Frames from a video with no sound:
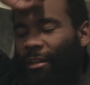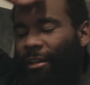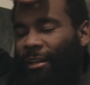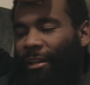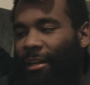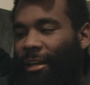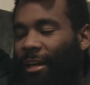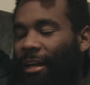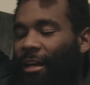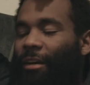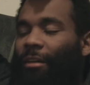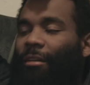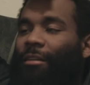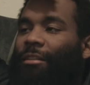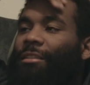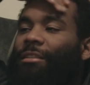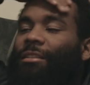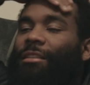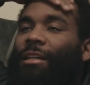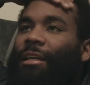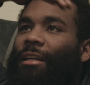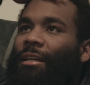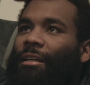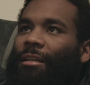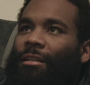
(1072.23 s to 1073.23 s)
And now
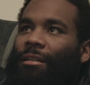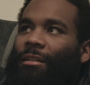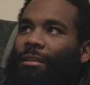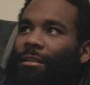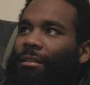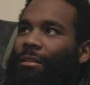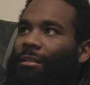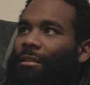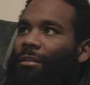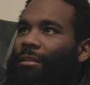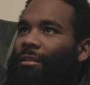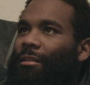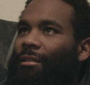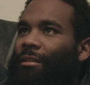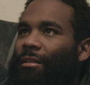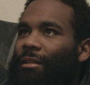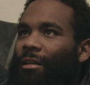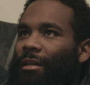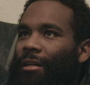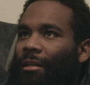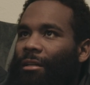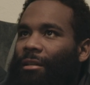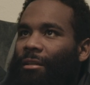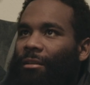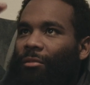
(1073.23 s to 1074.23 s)
it's like
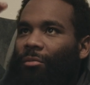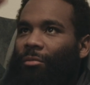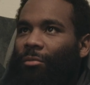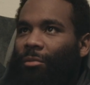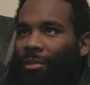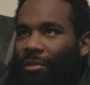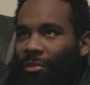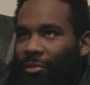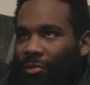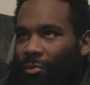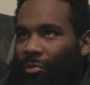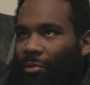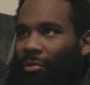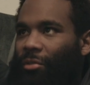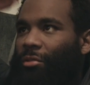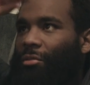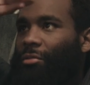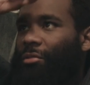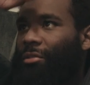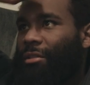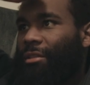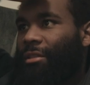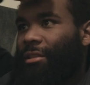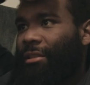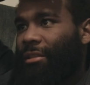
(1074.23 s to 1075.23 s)
I need to resort
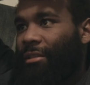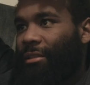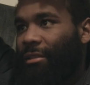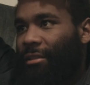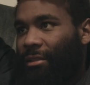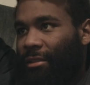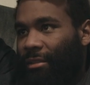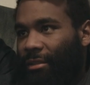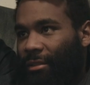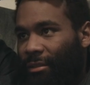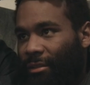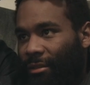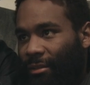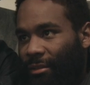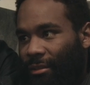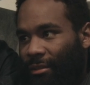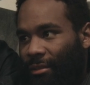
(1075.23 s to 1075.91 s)
those things.